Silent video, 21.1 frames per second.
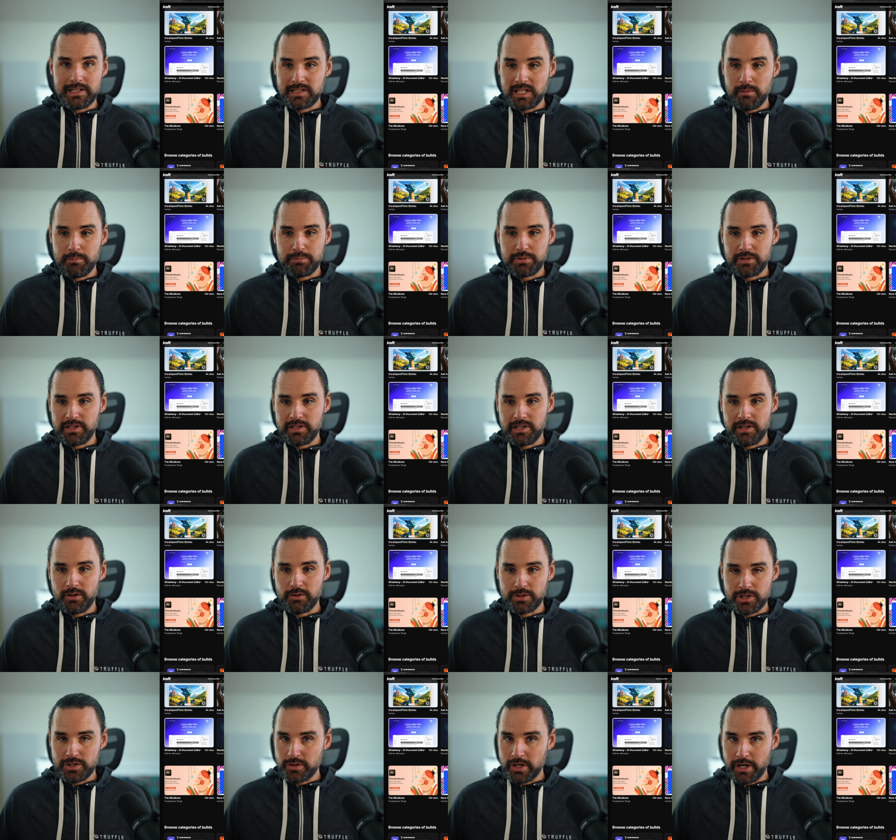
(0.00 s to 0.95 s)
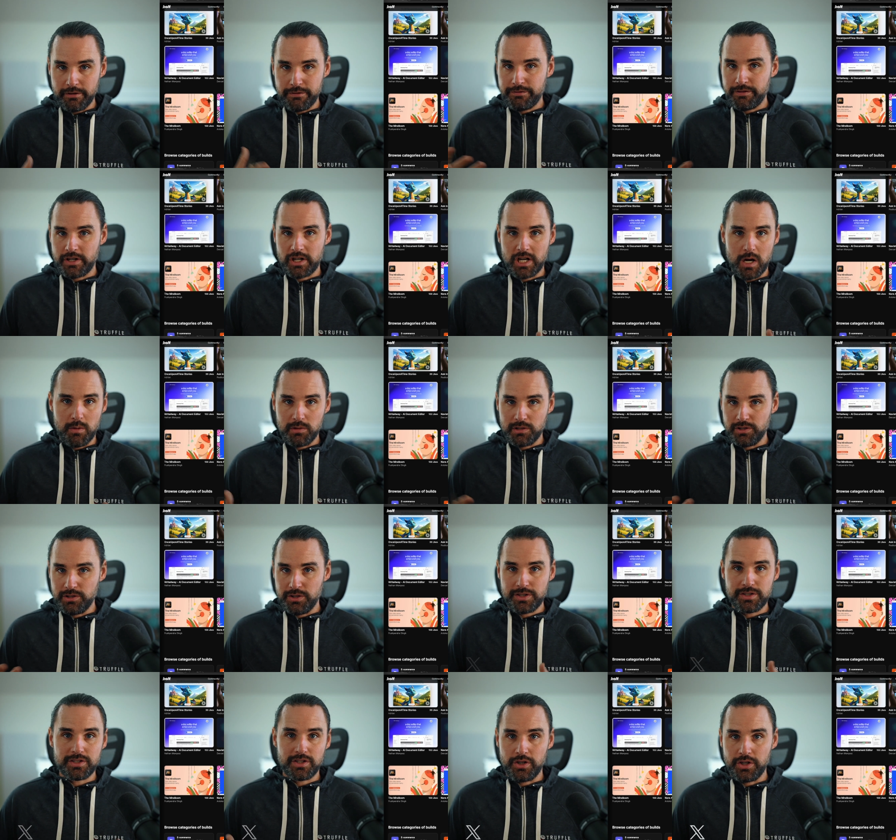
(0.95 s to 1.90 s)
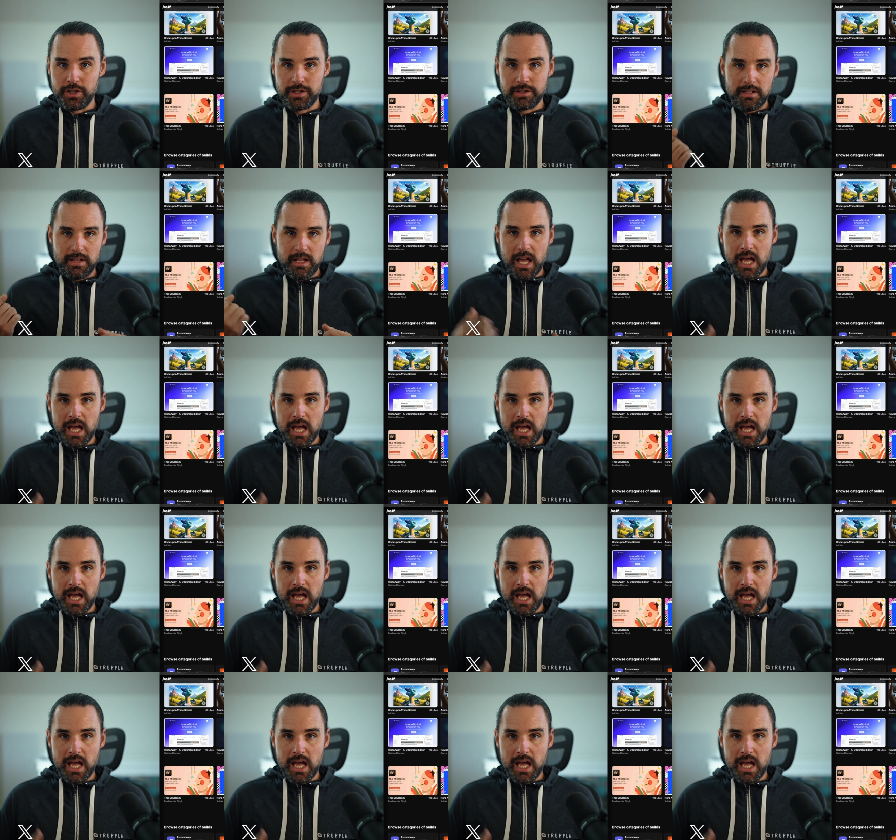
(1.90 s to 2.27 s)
template or just try to figure out what looks good,